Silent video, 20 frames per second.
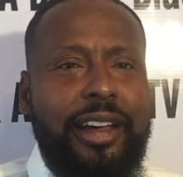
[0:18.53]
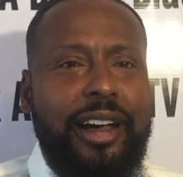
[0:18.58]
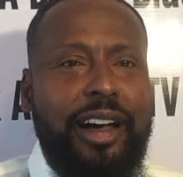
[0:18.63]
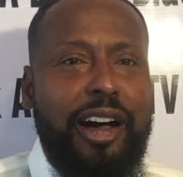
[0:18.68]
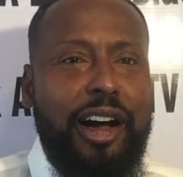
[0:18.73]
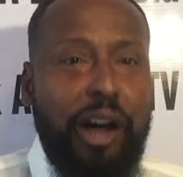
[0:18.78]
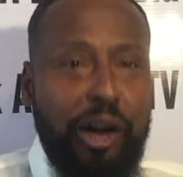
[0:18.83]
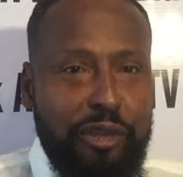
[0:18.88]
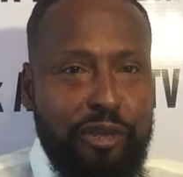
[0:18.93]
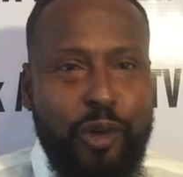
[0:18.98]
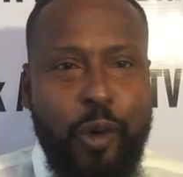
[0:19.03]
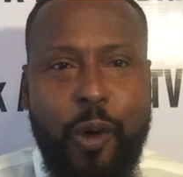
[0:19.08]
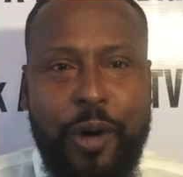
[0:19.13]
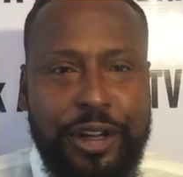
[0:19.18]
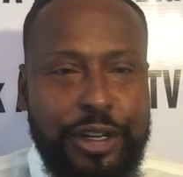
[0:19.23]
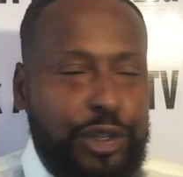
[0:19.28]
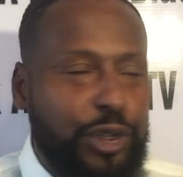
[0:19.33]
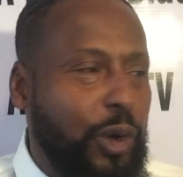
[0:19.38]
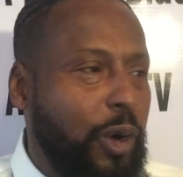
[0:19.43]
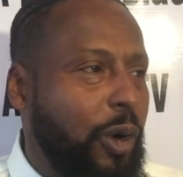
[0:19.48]
uh, a
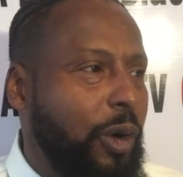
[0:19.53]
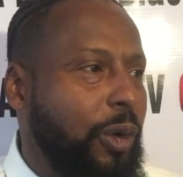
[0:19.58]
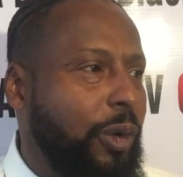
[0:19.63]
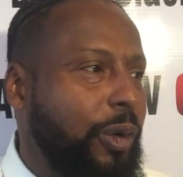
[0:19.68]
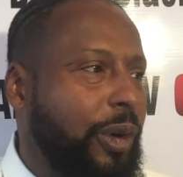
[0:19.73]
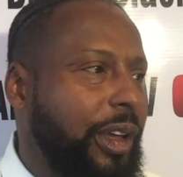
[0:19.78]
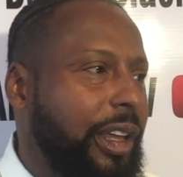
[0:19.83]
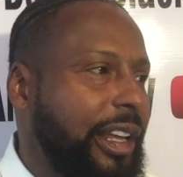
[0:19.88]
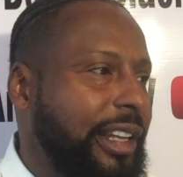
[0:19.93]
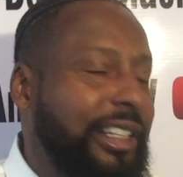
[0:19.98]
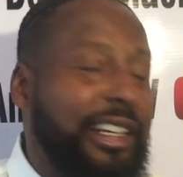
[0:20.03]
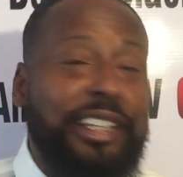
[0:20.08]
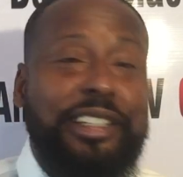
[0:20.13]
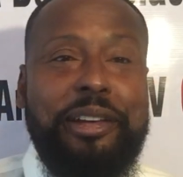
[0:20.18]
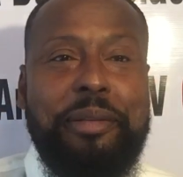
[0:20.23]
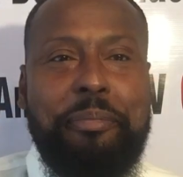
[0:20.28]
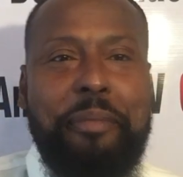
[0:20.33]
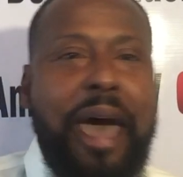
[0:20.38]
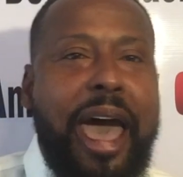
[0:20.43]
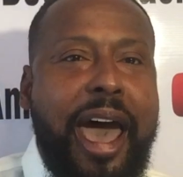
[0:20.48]
voice or it
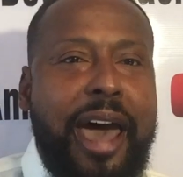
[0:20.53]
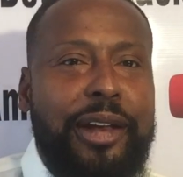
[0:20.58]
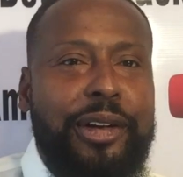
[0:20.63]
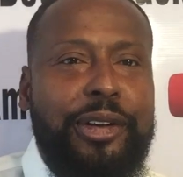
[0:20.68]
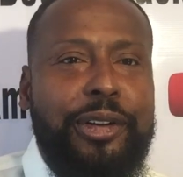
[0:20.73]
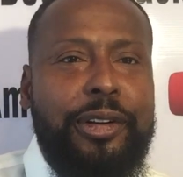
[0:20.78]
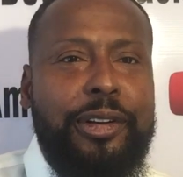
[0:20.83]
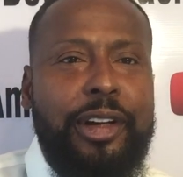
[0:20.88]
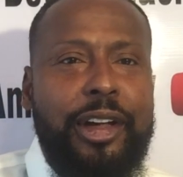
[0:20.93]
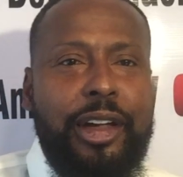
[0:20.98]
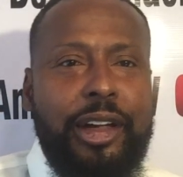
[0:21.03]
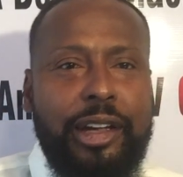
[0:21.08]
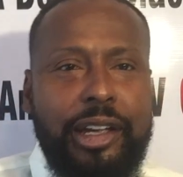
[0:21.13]
doesn't matter.